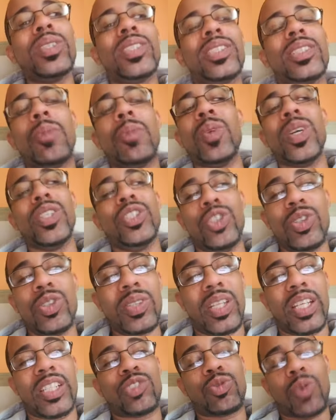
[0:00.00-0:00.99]
would someone
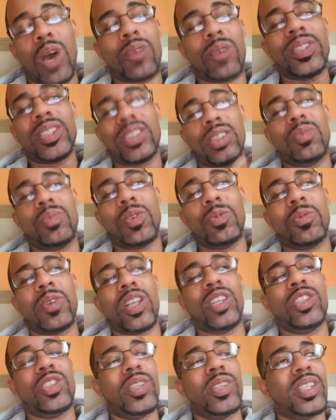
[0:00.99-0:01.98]
do this? Why would someone
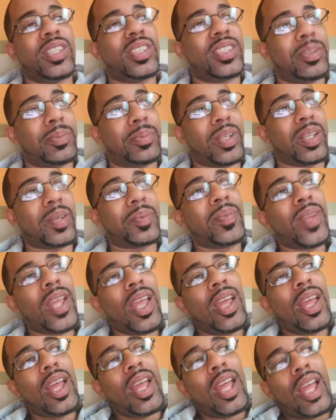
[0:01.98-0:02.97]
want to do this to me?
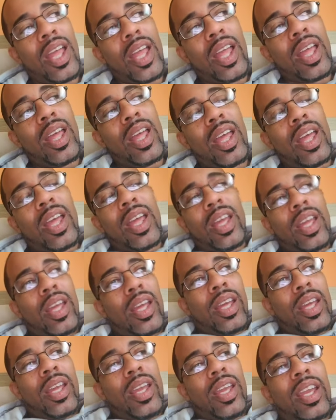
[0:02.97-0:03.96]

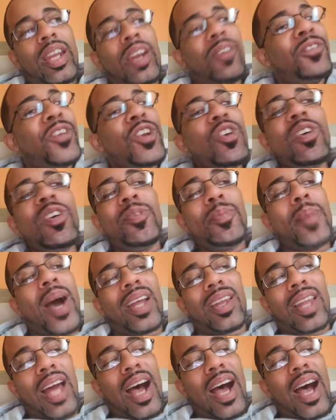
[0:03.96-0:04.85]
in a few of my